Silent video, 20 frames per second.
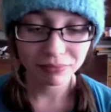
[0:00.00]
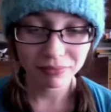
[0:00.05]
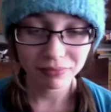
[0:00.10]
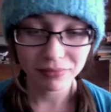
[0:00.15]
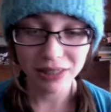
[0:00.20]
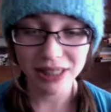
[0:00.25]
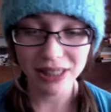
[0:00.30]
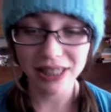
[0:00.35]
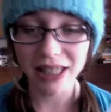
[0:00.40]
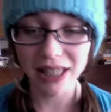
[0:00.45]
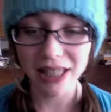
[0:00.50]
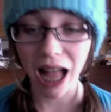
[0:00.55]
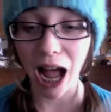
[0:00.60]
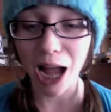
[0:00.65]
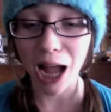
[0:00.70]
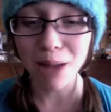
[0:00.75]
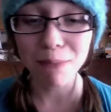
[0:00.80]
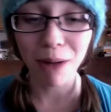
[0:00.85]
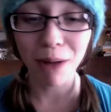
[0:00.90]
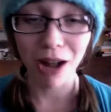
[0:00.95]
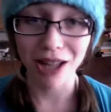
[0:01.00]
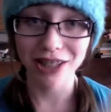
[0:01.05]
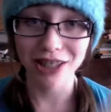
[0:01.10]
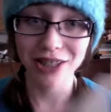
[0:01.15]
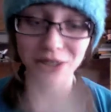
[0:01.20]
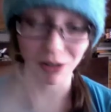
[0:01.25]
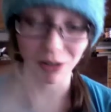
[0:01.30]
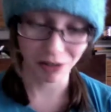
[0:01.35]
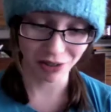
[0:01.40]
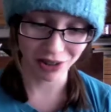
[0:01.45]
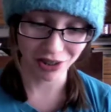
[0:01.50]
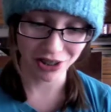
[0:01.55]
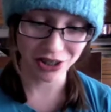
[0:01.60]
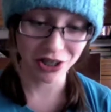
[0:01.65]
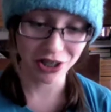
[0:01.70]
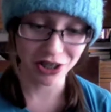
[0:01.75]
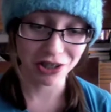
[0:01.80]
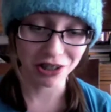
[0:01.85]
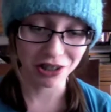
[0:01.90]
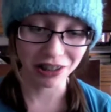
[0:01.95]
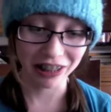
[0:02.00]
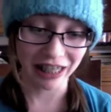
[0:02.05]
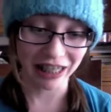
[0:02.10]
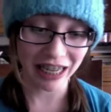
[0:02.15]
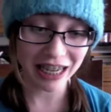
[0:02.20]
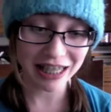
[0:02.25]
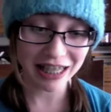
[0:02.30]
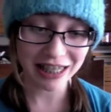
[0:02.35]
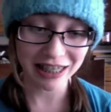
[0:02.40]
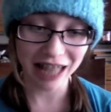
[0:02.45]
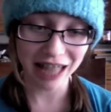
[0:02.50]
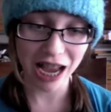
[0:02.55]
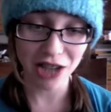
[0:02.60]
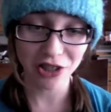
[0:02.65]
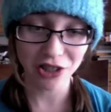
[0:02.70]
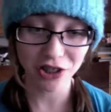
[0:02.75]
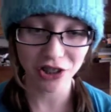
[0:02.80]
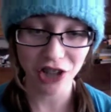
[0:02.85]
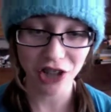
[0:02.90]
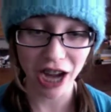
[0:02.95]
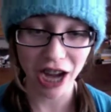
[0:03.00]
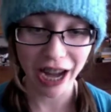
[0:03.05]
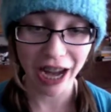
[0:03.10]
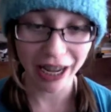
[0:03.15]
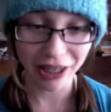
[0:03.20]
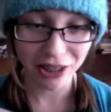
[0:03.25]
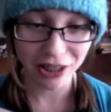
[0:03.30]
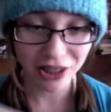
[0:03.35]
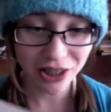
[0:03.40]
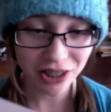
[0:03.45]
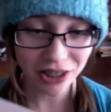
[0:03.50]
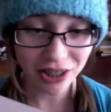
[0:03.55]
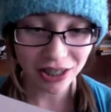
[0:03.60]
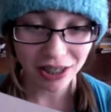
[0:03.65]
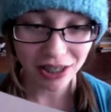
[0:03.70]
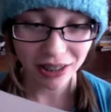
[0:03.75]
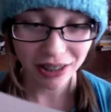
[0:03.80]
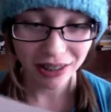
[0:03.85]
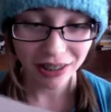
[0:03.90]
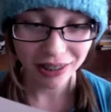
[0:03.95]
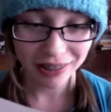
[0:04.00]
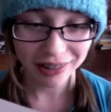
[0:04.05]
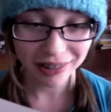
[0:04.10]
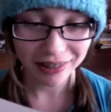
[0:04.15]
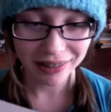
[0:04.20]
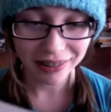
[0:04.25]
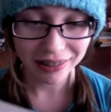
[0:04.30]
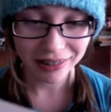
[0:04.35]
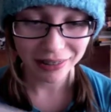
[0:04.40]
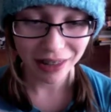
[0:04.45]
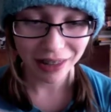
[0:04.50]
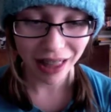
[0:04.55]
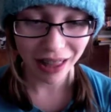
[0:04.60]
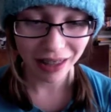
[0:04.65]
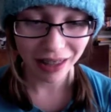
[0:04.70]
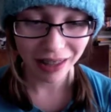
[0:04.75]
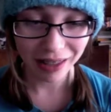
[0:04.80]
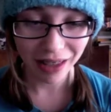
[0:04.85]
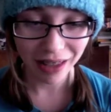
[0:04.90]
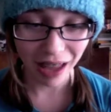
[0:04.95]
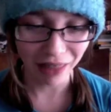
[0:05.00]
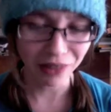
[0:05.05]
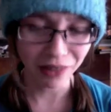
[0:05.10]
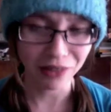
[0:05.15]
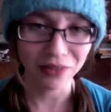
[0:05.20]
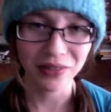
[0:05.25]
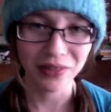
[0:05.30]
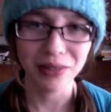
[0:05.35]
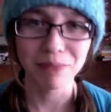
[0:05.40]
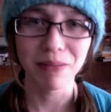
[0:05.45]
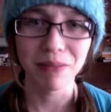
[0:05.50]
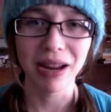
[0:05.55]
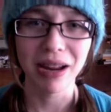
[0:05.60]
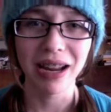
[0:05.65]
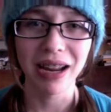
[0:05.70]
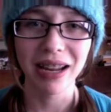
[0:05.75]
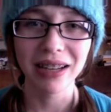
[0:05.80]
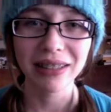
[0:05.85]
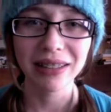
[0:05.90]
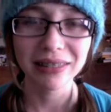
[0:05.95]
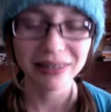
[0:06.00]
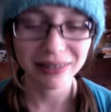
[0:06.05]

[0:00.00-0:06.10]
This is iPod songs to delete slash change. Elephant Man.